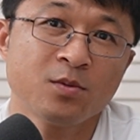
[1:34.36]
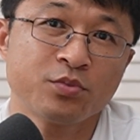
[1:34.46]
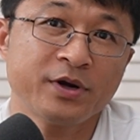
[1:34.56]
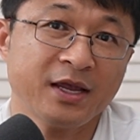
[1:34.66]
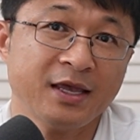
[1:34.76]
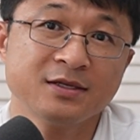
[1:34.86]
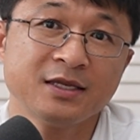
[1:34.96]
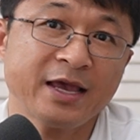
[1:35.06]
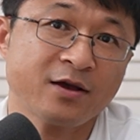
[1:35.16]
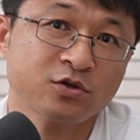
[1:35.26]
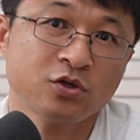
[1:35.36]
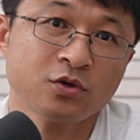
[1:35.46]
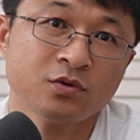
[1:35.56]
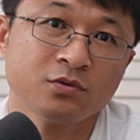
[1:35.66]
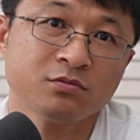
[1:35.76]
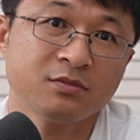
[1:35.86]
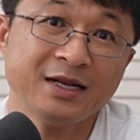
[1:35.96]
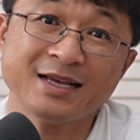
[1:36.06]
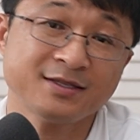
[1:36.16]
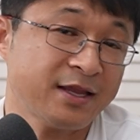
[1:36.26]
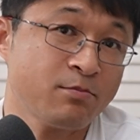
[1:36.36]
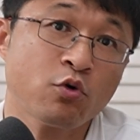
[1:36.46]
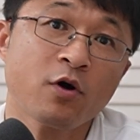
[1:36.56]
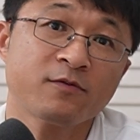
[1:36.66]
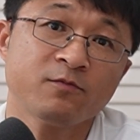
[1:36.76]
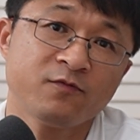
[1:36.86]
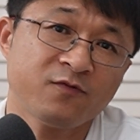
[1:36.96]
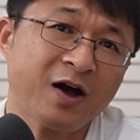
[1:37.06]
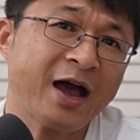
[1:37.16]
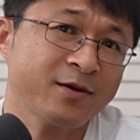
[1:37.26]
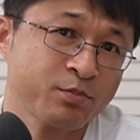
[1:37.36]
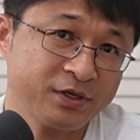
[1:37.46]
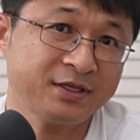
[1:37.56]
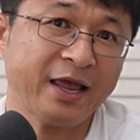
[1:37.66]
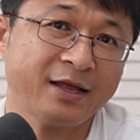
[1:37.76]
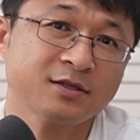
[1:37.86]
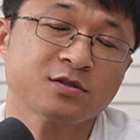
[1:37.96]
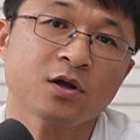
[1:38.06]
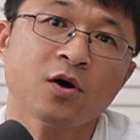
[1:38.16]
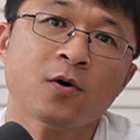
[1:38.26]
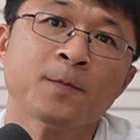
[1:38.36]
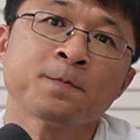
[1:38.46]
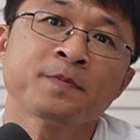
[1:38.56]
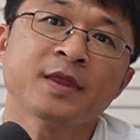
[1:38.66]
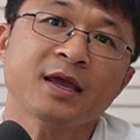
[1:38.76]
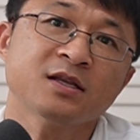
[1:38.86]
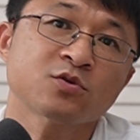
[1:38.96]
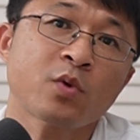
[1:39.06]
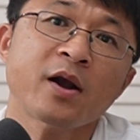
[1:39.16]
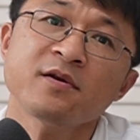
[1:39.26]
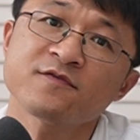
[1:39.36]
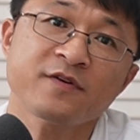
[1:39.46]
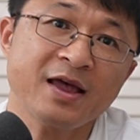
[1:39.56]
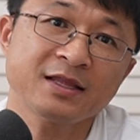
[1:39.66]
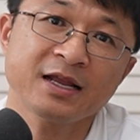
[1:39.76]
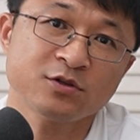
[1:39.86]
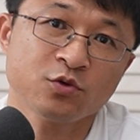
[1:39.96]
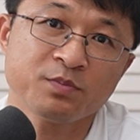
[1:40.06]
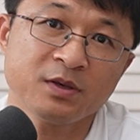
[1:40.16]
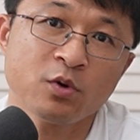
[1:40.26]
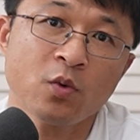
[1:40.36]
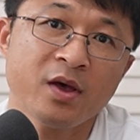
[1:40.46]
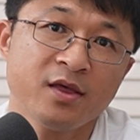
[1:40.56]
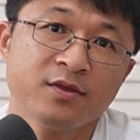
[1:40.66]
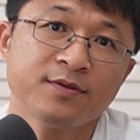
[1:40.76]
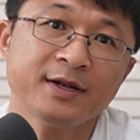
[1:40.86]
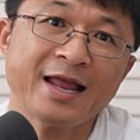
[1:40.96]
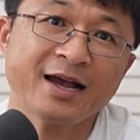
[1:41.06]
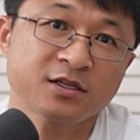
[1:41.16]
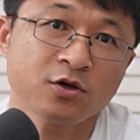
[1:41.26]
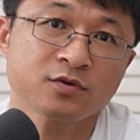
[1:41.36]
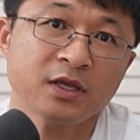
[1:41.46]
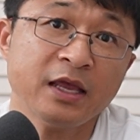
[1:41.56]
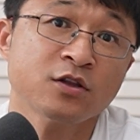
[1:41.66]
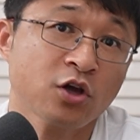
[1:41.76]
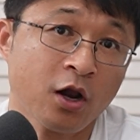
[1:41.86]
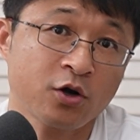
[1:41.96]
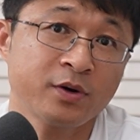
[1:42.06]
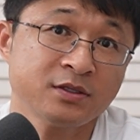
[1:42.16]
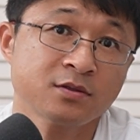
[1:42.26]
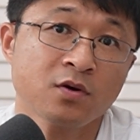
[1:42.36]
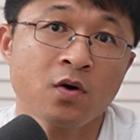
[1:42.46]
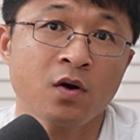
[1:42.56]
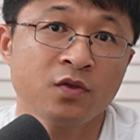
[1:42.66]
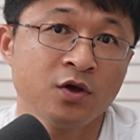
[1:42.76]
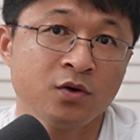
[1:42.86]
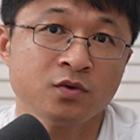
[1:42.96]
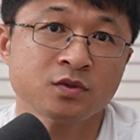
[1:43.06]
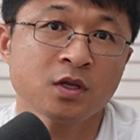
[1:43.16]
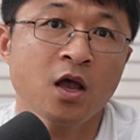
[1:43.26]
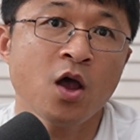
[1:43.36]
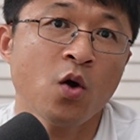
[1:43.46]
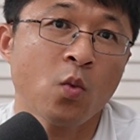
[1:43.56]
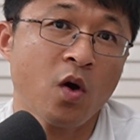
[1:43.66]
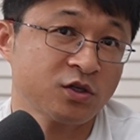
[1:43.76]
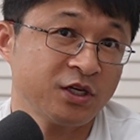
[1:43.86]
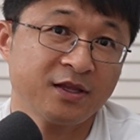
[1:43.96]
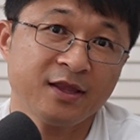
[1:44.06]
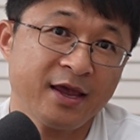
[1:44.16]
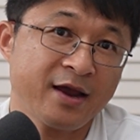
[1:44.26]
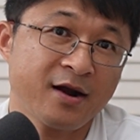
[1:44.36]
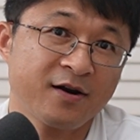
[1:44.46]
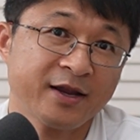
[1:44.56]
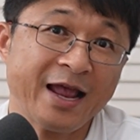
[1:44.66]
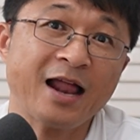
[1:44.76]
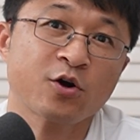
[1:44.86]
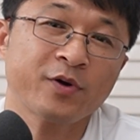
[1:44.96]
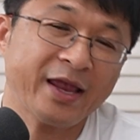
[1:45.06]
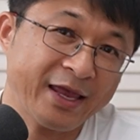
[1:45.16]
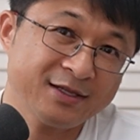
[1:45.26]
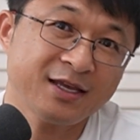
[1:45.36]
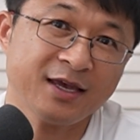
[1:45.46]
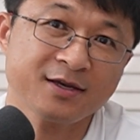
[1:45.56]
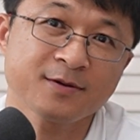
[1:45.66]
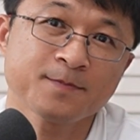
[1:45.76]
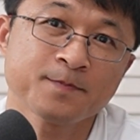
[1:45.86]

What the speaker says: bring it down to less than 0.5%. So it is very friendly to people with lactose intolerance or those watching their calorie intake.